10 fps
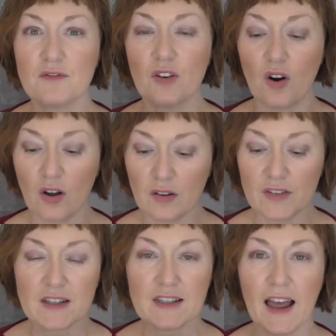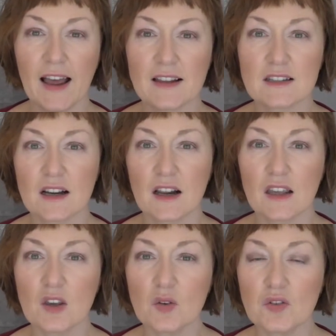for all of these hats I
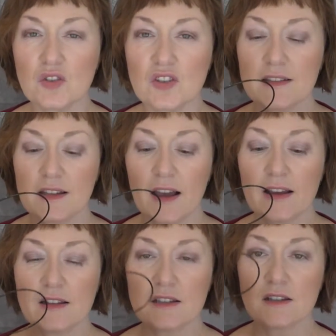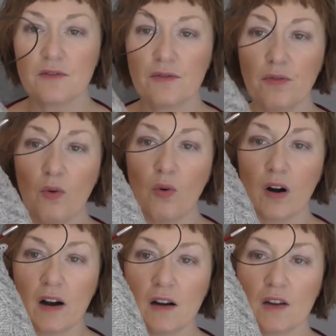used size
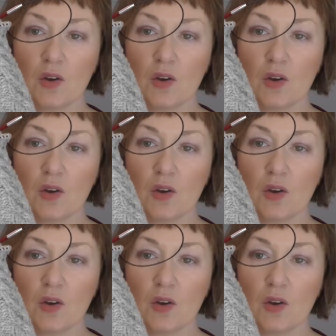4,